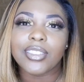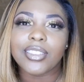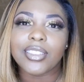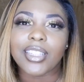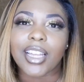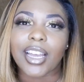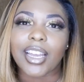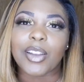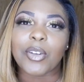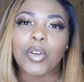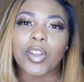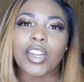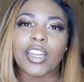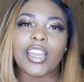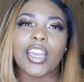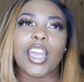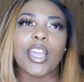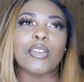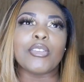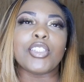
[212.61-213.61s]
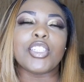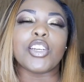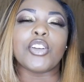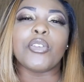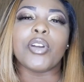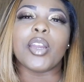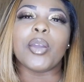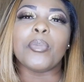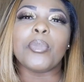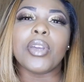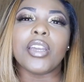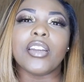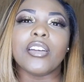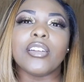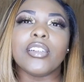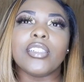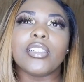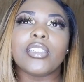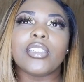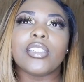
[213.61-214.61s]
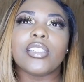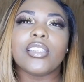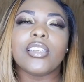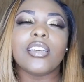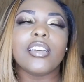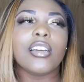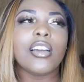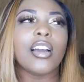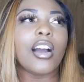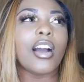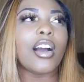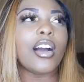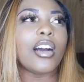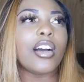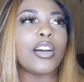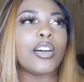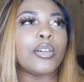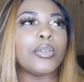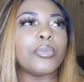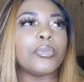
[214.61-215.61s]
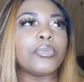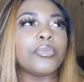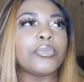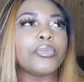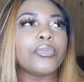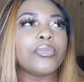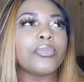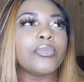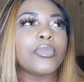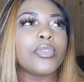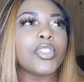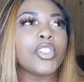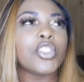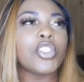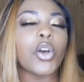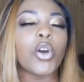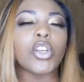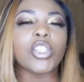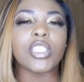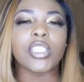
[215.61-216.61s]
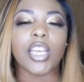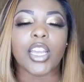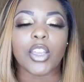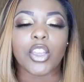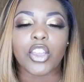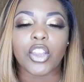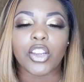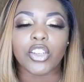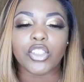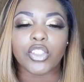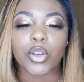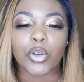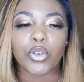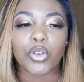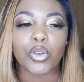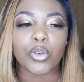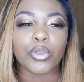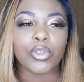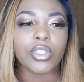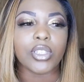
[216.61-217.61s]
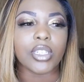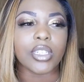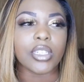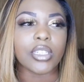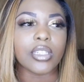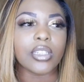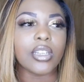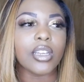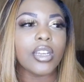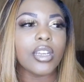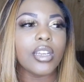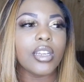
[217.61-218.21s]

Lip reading: Like when it came to grandparents. So it's just like you're so used to